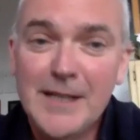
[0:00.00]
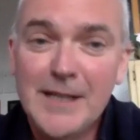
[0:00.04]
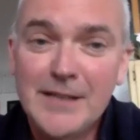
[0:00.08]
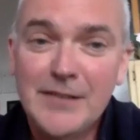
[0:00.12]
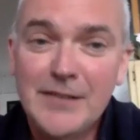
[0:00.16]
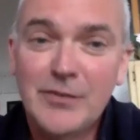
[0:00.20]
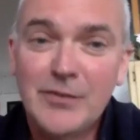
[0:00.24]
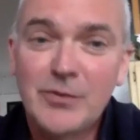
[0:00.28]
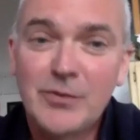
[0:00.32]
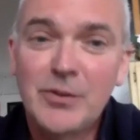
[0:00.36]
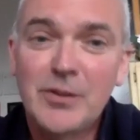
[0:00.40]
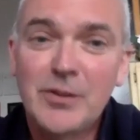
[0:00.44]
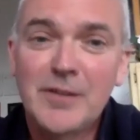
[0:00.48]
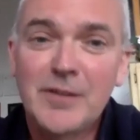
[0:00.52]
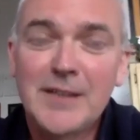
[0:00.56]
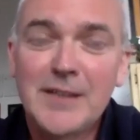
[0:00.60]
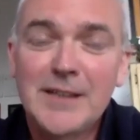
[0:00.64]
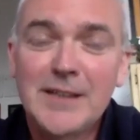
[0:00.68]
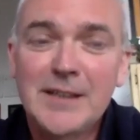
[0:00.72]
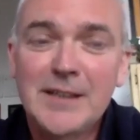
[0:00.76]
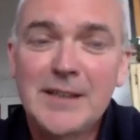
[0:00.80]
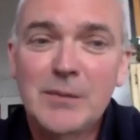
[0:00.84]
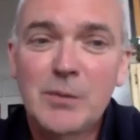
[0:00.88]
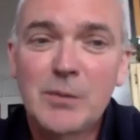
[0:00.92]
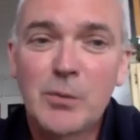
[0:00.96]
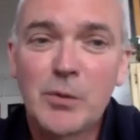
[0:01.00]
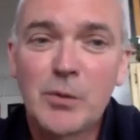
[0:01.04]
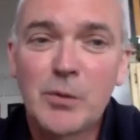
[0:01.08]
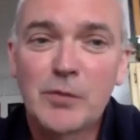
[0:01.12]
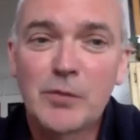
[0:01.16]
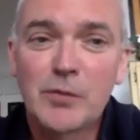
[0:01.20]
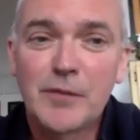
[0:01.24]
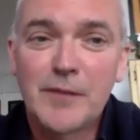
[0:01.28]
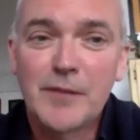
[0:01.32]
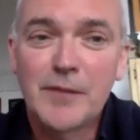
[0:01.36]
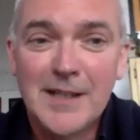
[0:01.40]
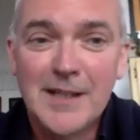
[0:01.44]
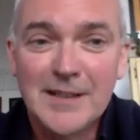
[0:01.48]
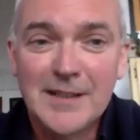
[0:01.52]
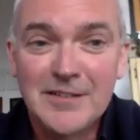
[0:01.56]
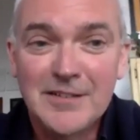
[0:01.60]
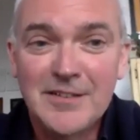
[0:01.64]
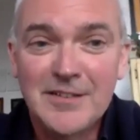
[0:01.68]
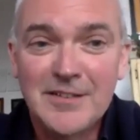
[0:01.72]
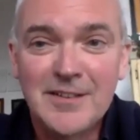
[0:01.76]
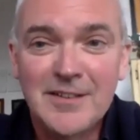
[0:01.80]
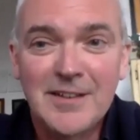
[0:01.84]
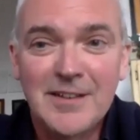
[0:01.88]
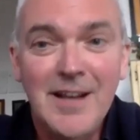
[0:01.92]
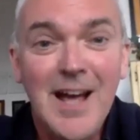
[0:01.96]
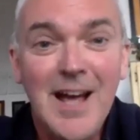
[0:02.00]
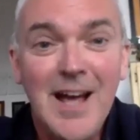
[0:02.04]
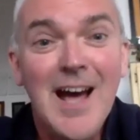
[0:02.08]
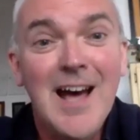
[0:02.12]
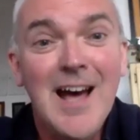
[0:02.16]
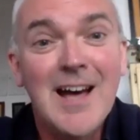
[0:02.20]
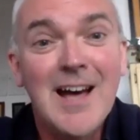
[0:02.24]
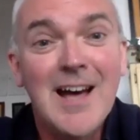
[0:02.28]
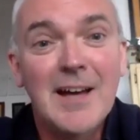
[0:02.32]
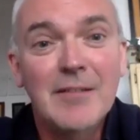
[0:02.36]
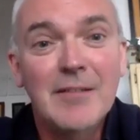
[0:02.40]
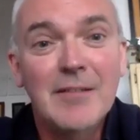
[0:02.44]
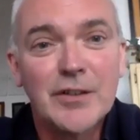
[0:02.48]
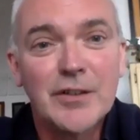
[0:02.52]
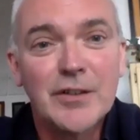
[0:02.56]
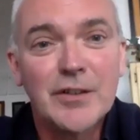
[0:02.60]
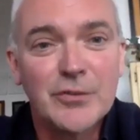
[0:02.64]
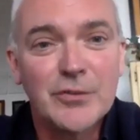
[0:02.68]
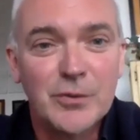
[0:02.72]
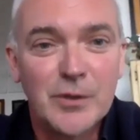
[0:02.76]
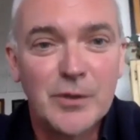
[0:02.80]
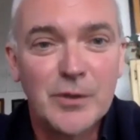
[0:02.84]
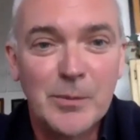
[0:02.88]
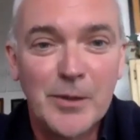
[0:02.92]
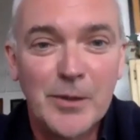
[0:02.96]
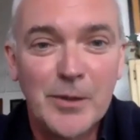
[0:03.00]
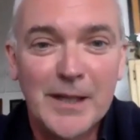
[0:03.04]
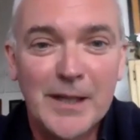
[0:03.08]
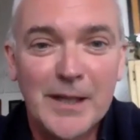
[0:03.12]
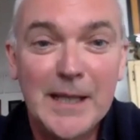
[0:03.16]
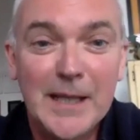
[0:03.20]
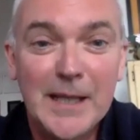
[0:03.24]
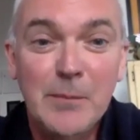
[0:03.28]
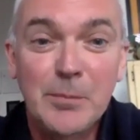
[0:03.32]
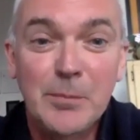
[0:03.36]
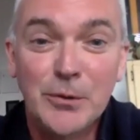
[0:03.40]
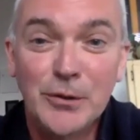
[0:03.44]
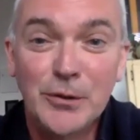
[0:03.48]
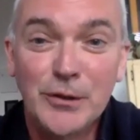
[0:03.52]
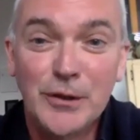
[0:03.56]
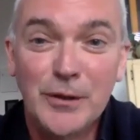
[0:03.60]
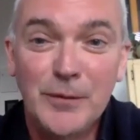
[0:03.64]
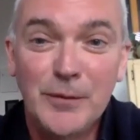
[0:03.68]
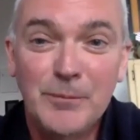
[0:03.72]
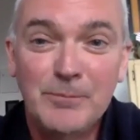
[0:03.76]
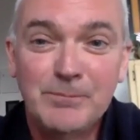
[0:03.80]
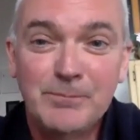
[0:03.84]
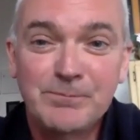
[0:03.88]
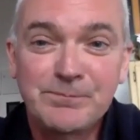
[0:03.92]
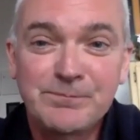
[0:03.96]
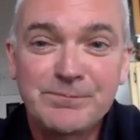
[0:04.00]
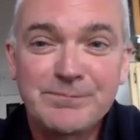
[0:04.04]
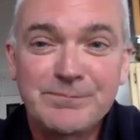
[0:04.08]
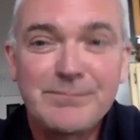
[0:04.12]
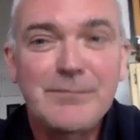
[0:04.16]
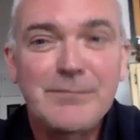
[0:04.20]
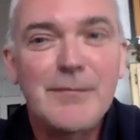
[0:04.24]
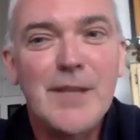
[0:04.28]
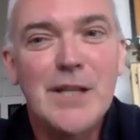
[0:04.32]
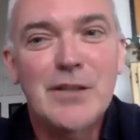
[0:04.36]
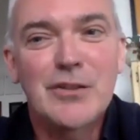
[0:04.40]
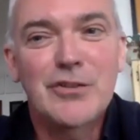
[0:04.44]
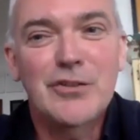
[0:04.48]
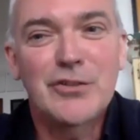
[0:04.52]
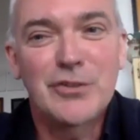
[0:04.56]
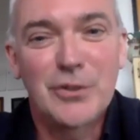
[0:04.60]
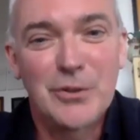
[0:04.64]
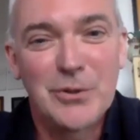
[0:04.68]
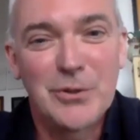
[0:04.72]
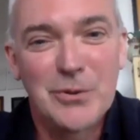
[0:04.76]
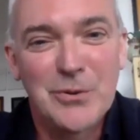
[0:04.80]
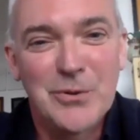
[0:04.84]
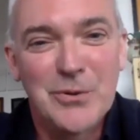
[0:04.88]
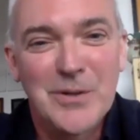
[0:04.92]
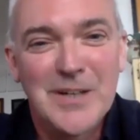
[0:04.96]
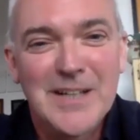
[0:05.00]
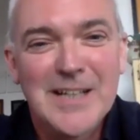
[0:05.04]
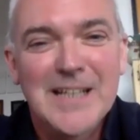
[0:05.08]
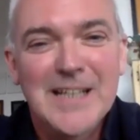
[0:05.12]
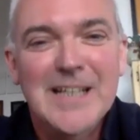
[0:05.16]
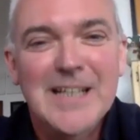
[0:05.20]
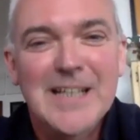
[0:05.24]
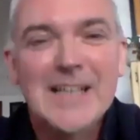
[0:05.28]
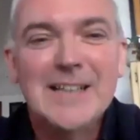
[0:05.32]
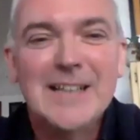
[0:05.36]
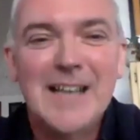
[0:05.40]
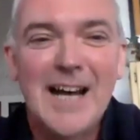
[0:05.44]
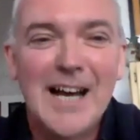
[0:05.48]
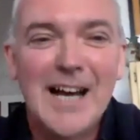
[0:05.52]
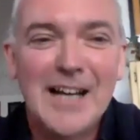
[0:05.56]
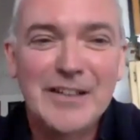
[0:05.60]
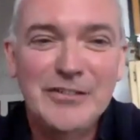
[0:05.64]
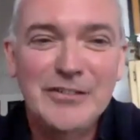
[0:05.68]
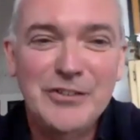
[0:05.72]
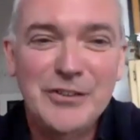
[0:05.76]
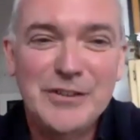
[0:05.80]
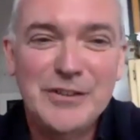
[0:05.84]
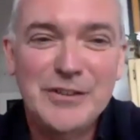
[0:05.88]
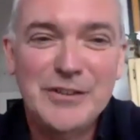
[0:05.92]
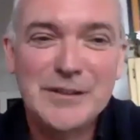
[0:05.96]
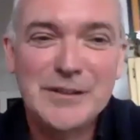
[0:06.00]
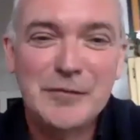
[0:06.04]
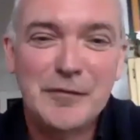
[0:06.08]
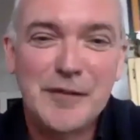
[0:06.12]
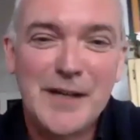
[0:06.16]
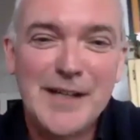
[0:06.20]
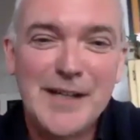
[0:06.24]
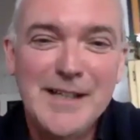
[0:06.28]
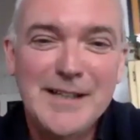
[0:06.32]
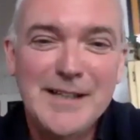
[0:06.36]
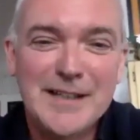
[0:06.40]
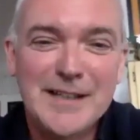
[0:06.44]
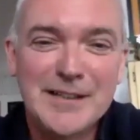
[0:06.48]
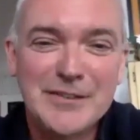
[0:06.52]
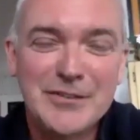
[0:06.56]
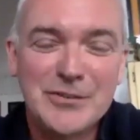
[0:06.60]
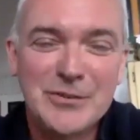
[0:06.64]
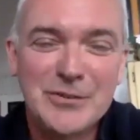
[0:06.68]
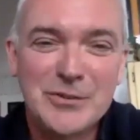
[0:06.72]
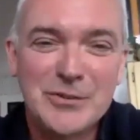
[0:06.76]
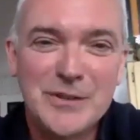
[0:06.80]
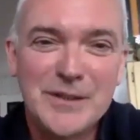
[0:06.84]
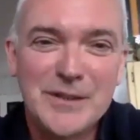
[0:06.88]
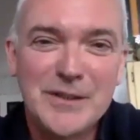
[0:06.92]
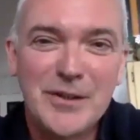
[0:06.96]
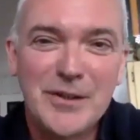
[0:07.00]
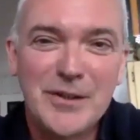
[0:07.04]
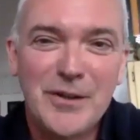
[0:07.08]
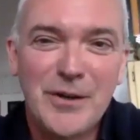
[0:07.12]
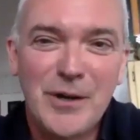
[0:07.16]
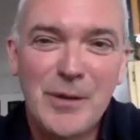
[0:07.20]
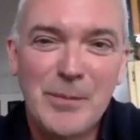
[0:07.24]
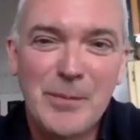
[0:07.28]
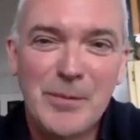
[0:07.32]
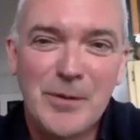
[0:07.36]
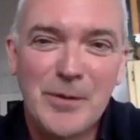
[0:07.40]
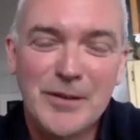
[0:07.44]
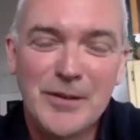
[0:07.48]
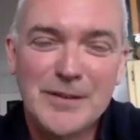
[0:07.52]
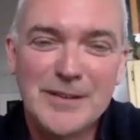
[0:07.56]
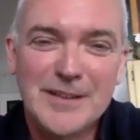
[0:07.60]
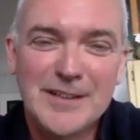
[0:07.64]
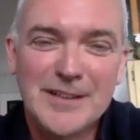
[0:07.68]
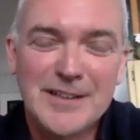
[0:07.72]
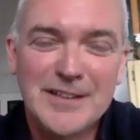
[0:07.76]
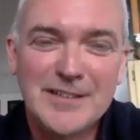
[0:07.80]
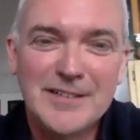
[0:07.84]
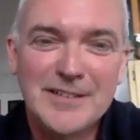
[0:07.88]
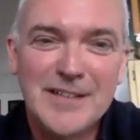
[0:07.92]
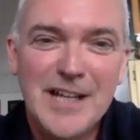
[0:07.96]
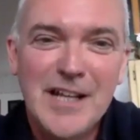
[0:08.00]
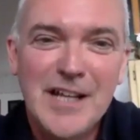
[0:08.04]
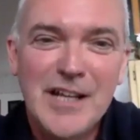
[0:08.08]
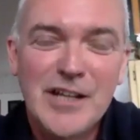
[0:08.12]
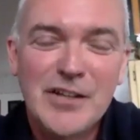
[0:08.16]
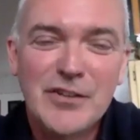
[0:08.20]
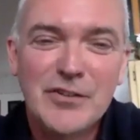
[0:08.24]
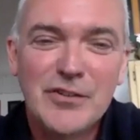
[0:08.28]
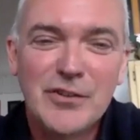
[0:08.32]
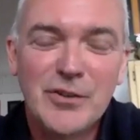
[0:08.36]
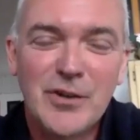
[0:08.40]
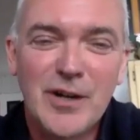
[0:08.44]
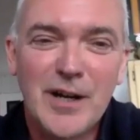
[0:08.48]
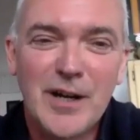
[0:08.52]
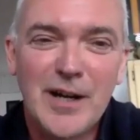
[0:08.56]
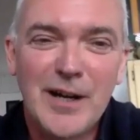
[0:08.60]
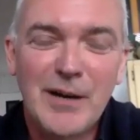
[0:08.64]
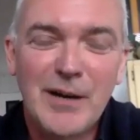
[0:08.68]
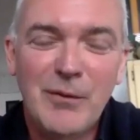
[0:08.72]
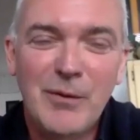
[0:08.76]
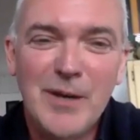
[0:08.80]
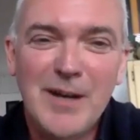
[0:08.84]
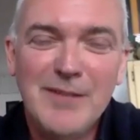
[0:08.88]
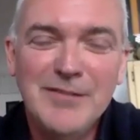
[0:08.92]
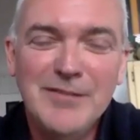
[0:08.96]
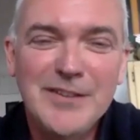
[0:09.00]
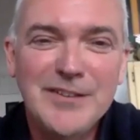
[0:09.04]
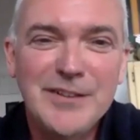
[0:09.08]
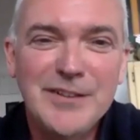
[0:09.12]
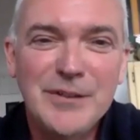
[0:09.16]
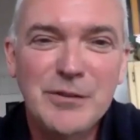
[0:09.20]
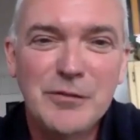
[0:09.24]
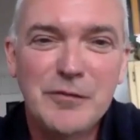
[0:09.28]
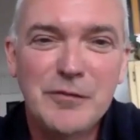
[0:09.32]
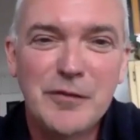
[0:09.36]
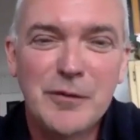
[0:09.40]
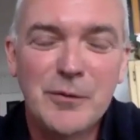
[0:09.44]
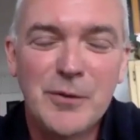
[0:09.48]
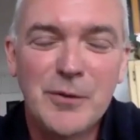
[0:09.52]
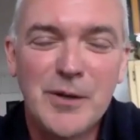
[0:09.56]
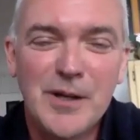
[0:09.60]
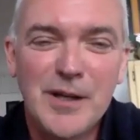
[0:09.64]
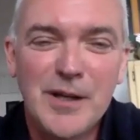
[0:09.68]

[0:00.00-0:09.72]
So do you have anything that would work for that? She said, I've got a story about a gay bull. So, and you can find that story on our podcast. So we haven't seen her for a while.